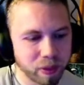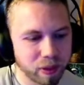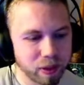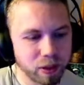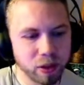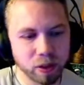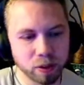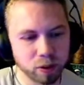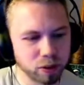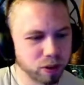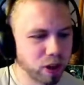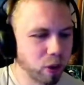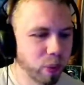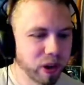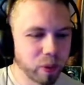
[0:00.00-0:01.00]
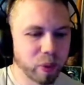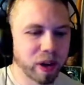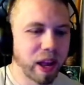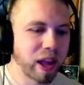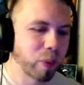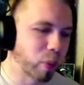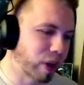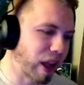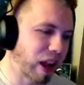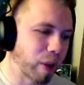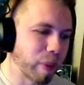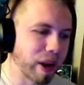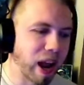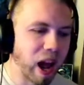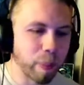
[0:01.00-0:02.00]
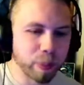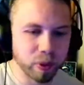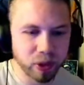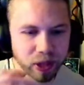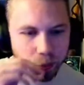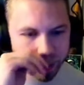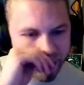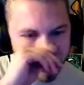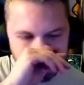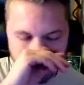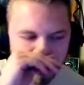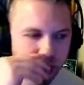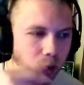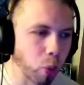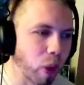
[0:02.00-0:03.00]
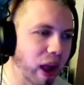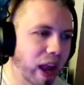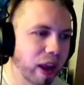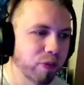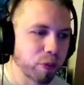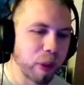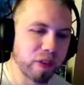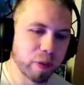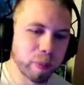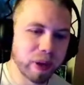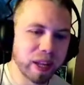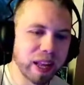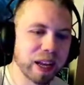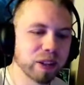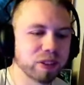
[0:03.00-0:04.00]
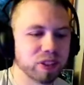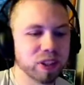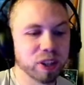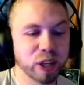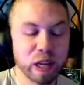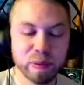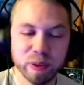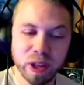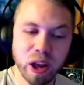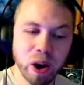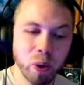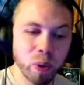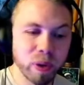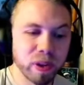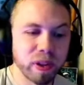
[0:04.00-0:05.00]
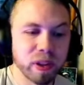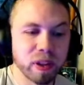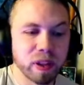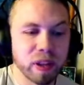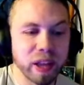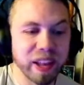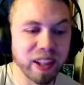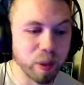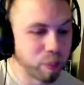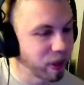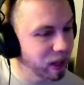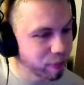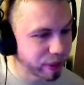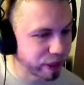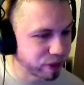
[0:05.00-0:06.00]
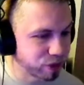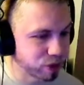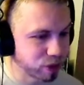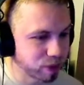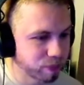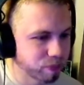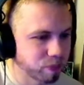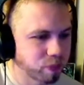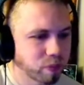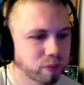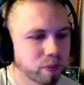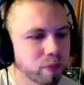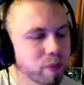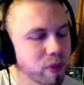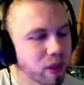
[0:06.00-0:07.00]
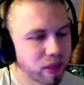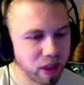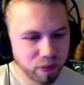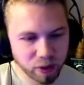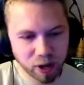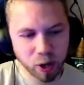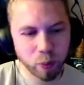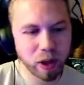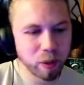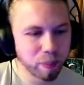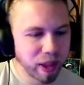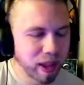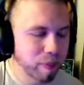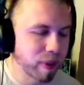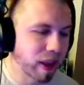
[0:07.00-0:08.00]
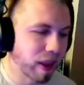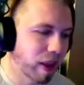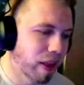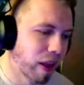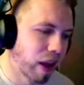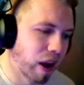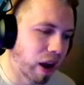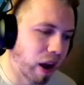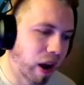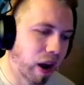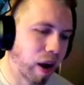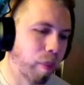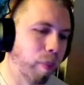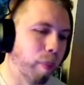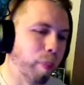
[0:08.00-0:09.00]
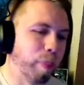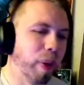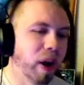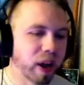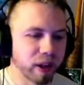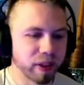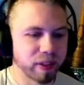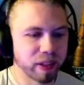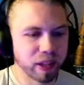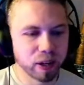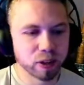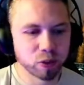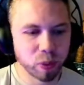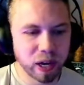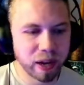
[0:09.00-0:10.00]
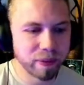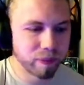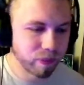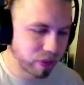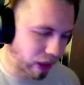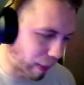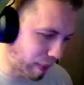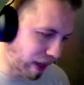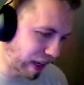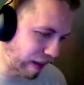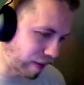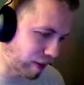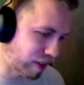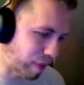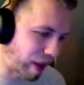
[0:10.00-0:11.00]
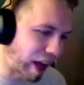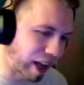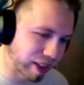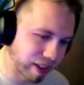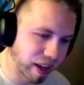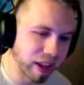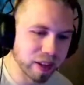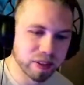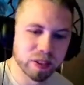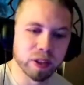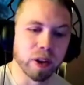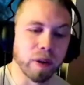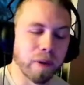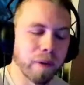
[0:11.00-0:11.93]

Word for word: you know we're, we're not we're not a monopoly we're not running away from everybody else here even though in the big picture they very well may be um, but here's what i i'm gonna give you some hot takes here